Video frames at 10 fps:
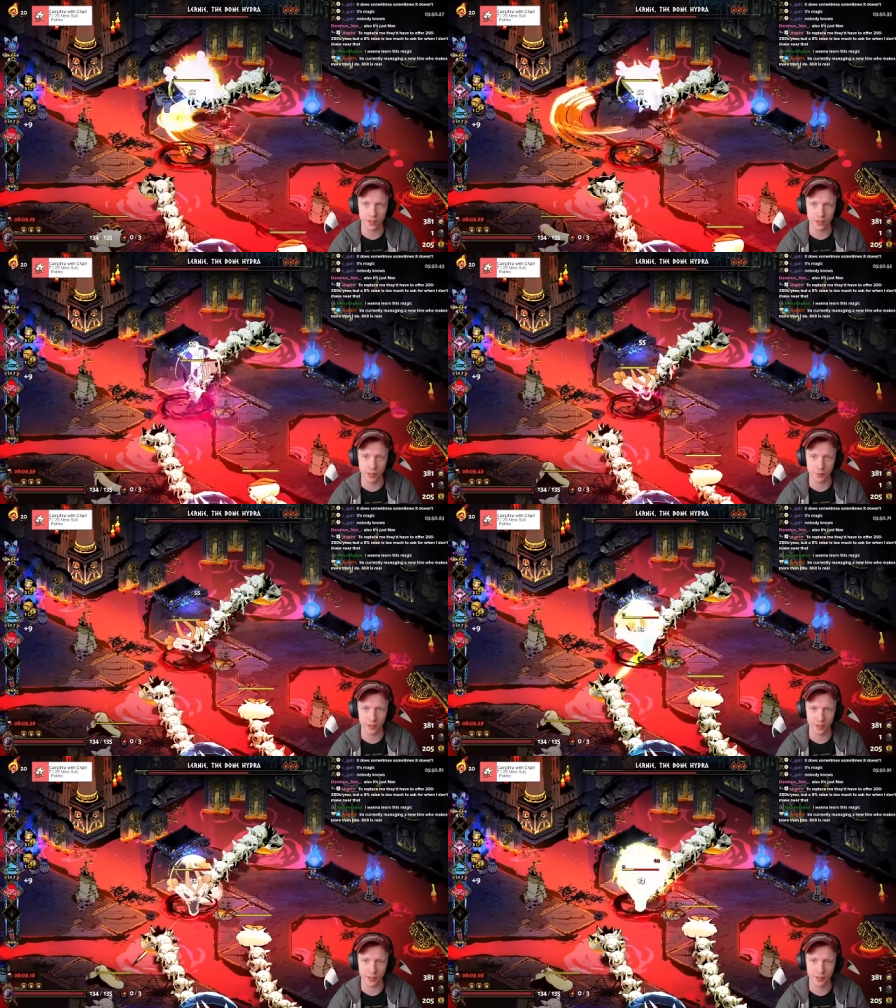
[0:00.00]
a
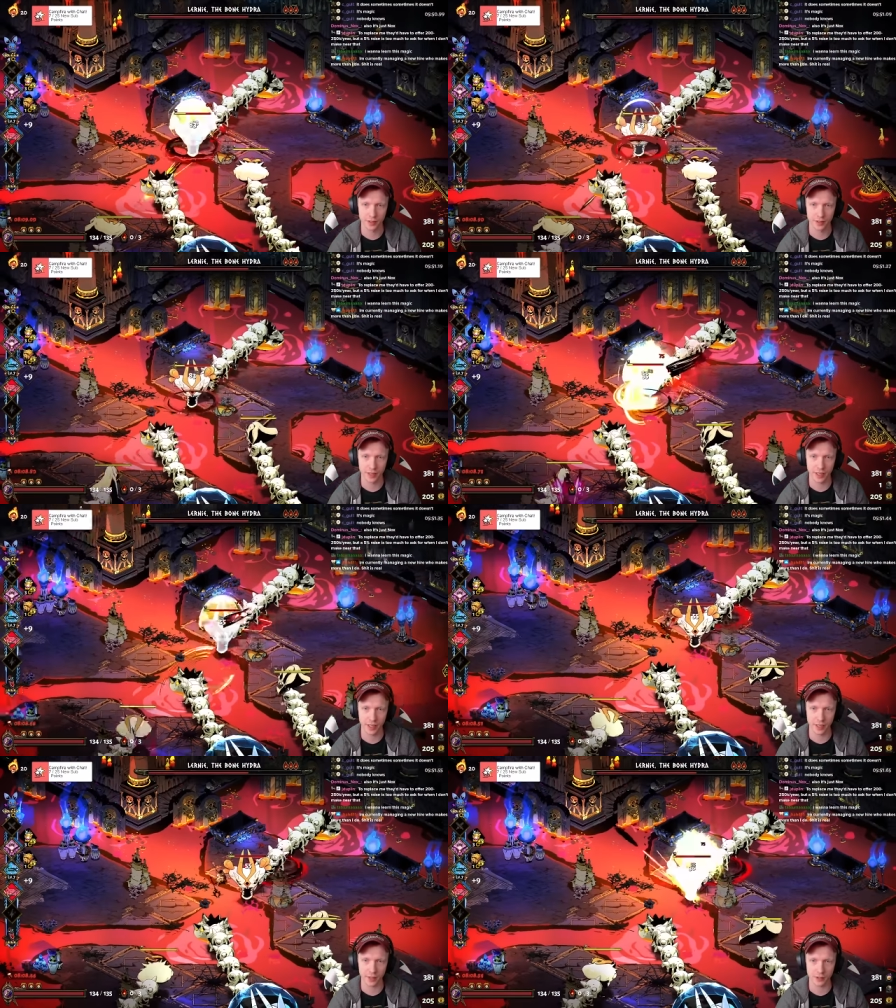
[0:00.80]
company,
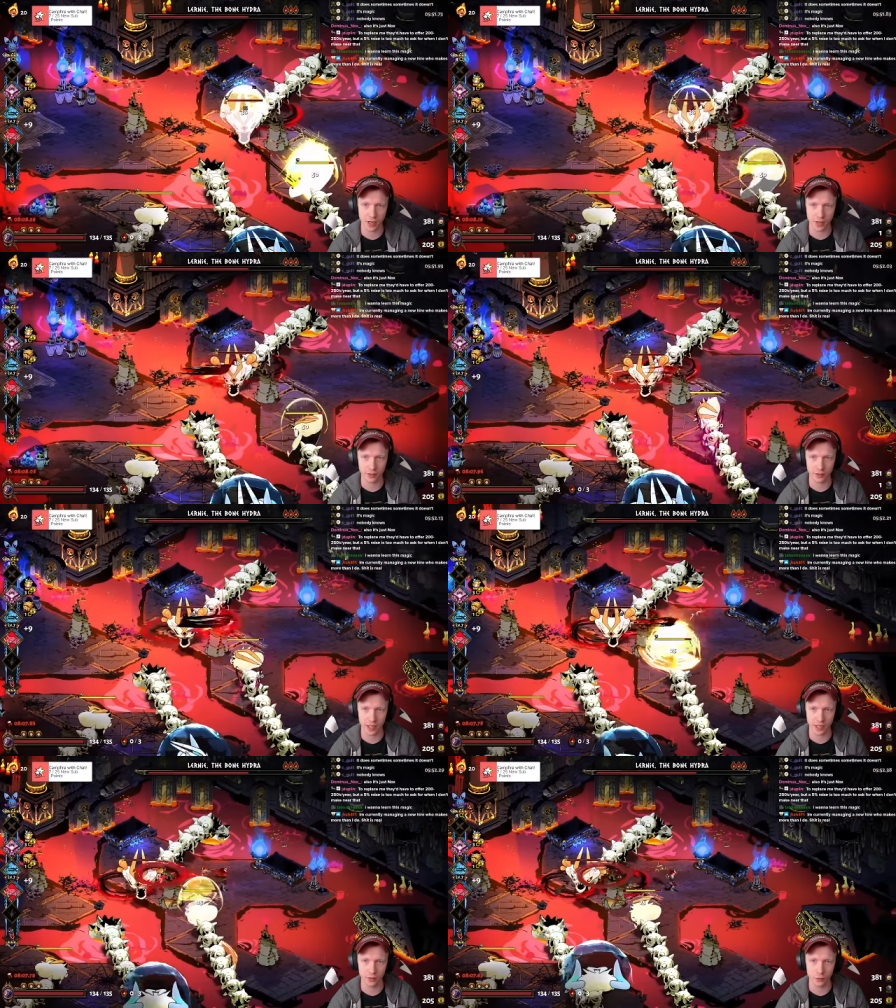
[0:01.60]
and I was talking to a
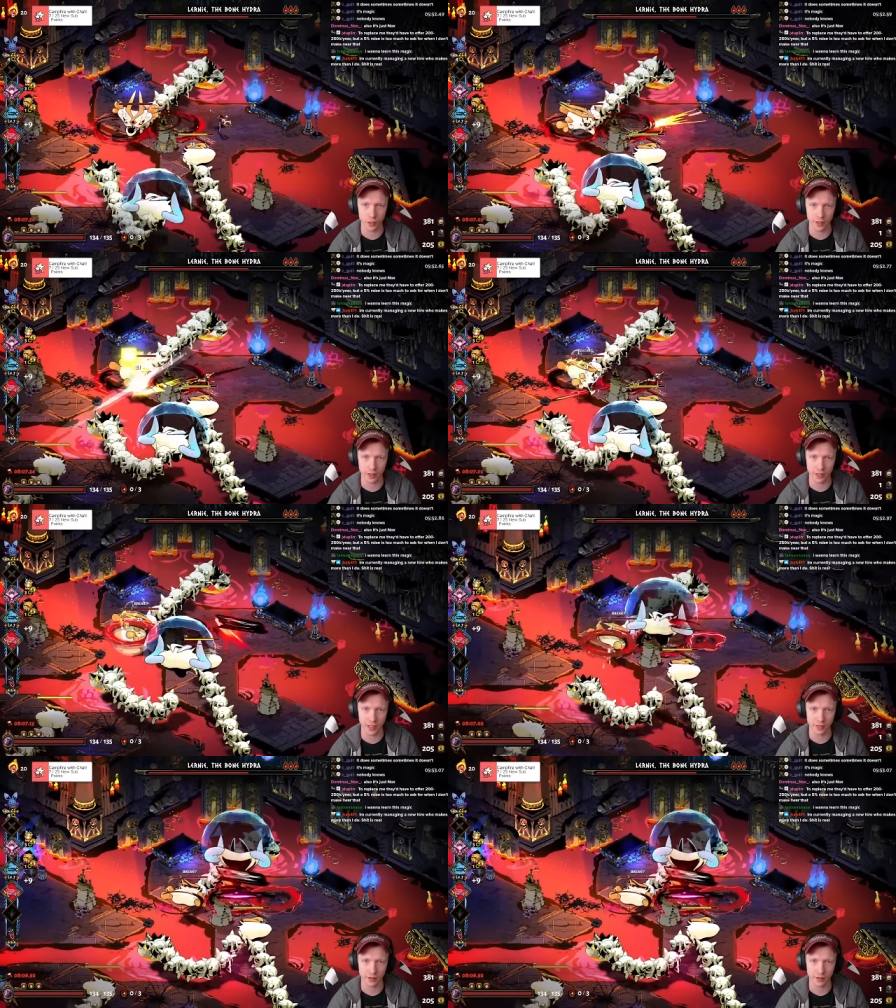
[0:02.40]
guy who wanted to